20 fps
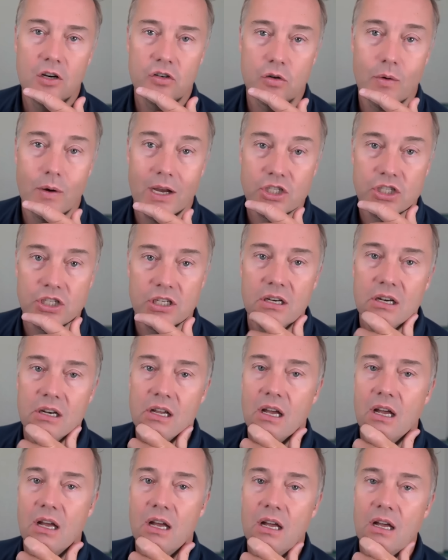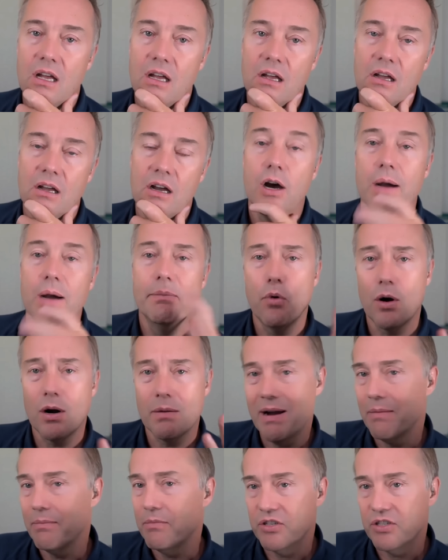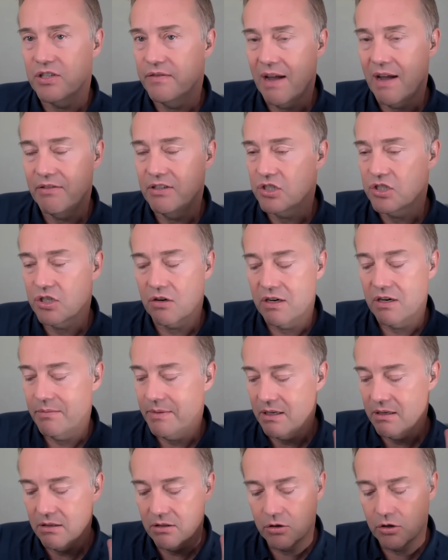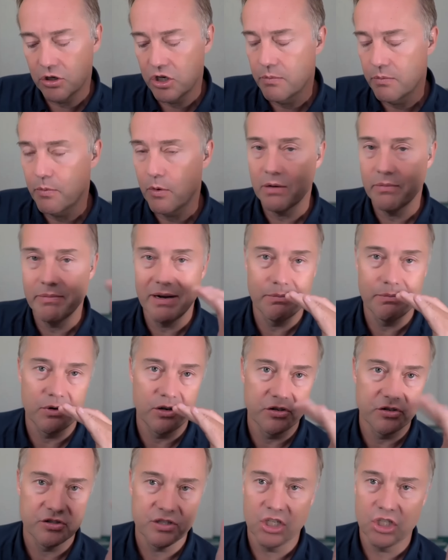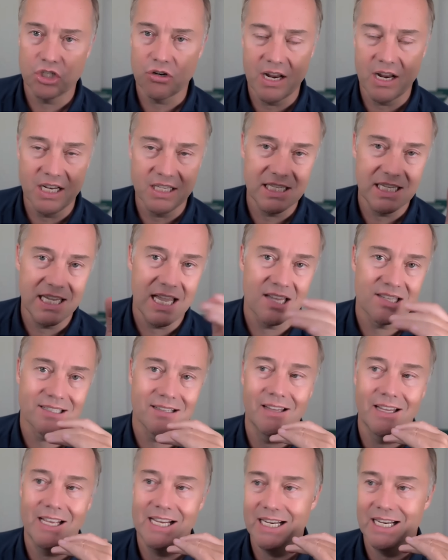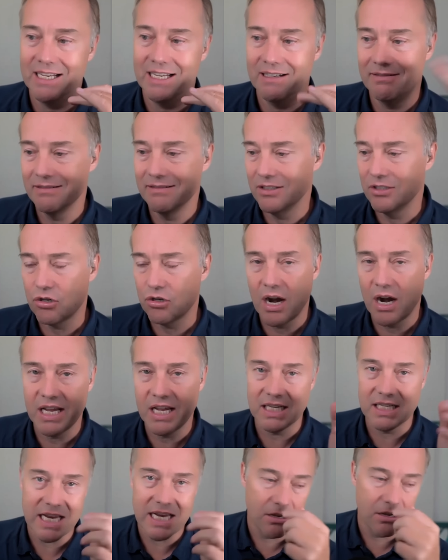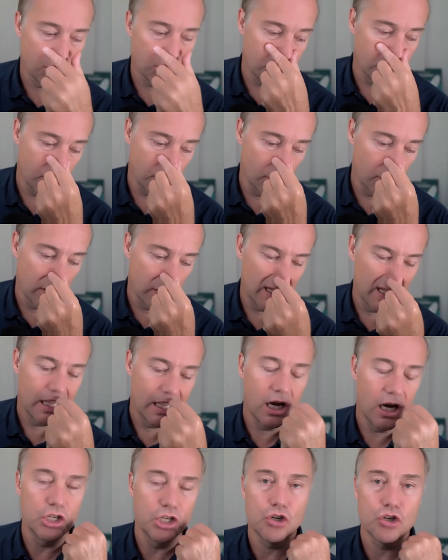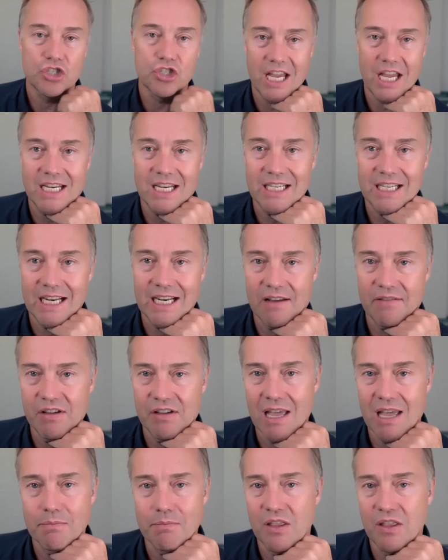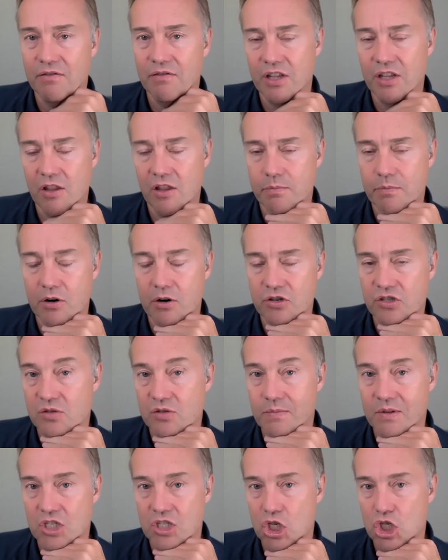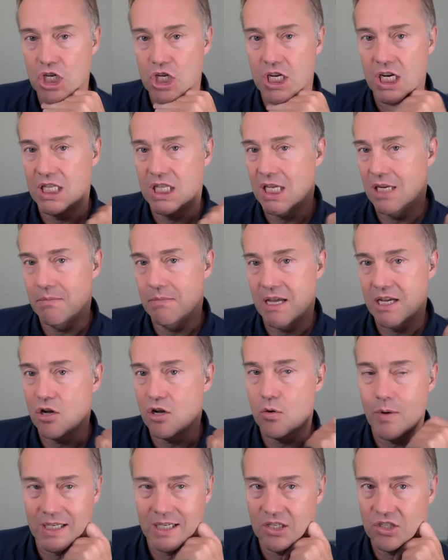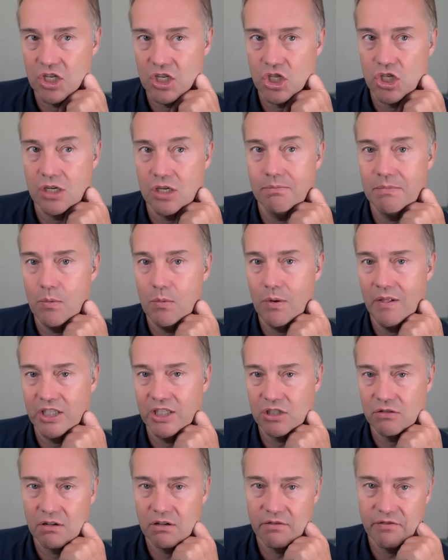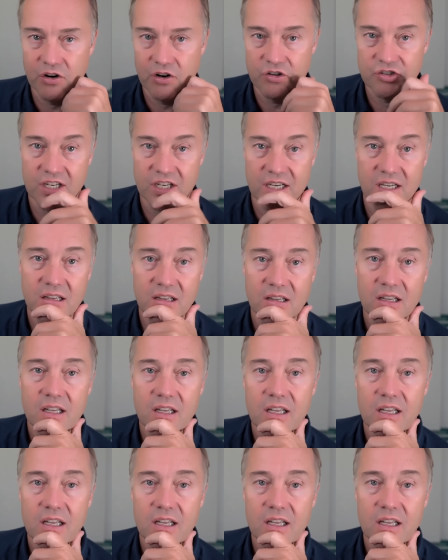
Here's a question. Uh, oh, and board members, if you have a disagreement, go to your board members and try to de escalate it. Try to get down to understanding and having empathy for the other person's position, and then make a quick decision and be willing to reverse it.